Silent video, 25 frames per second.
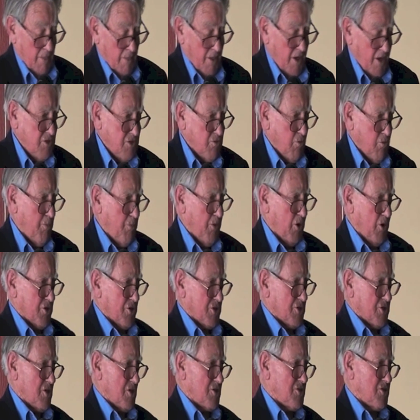these were
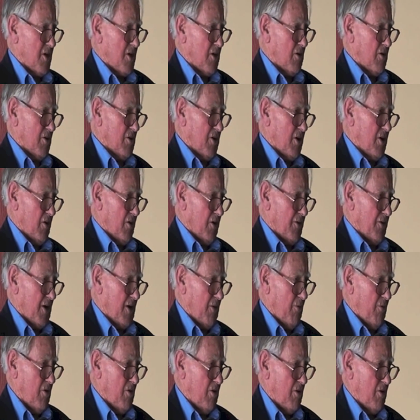built as a single unit.
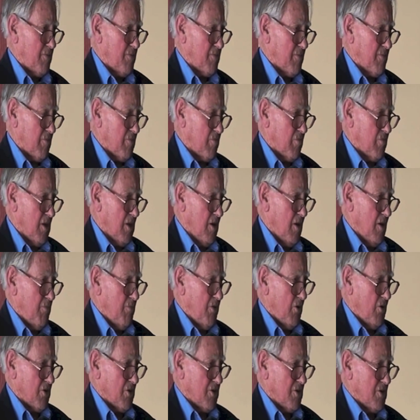They weren't
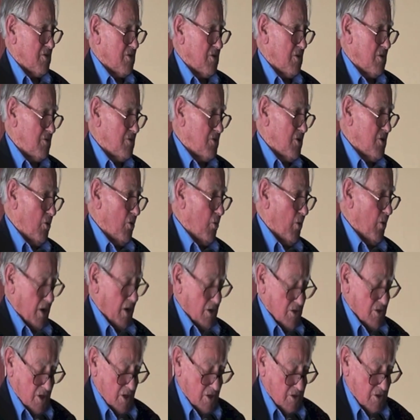built as two
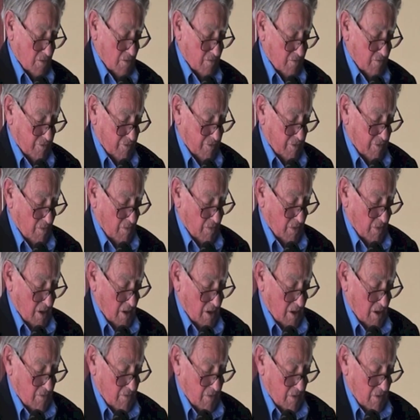wings as, you,
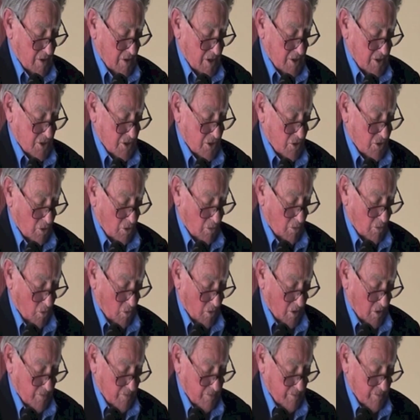as normal
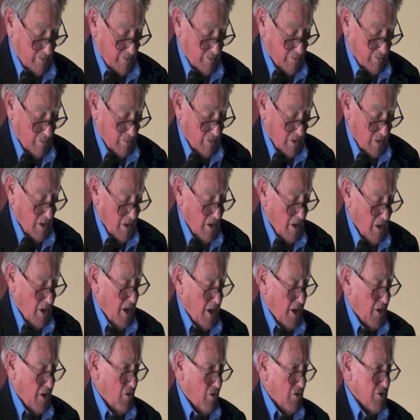one.
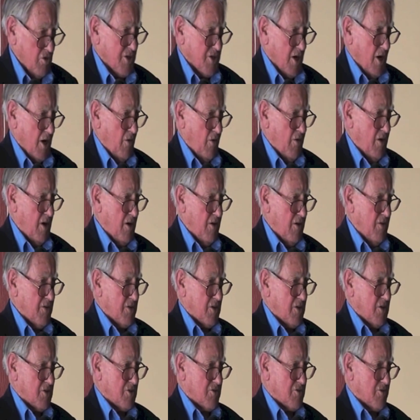And also, in
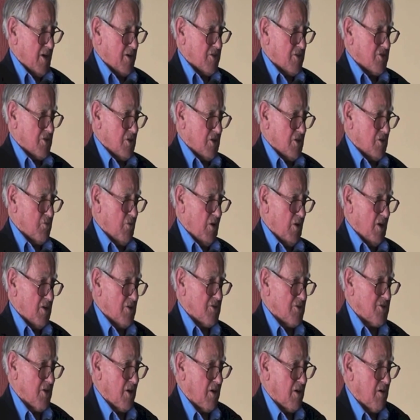the construction, as
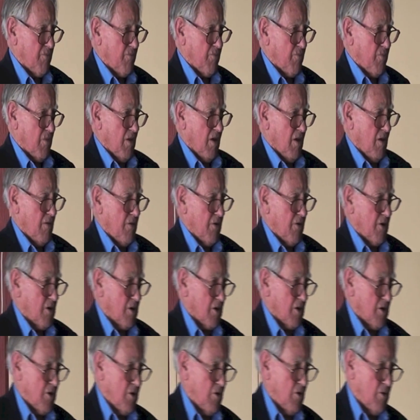well as the, the
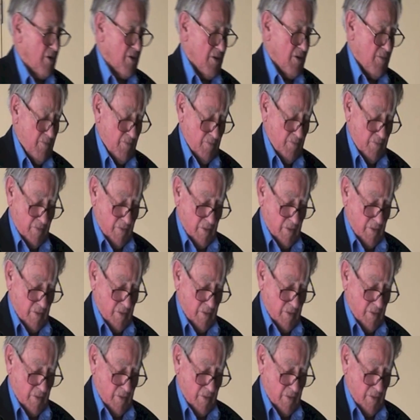glue and the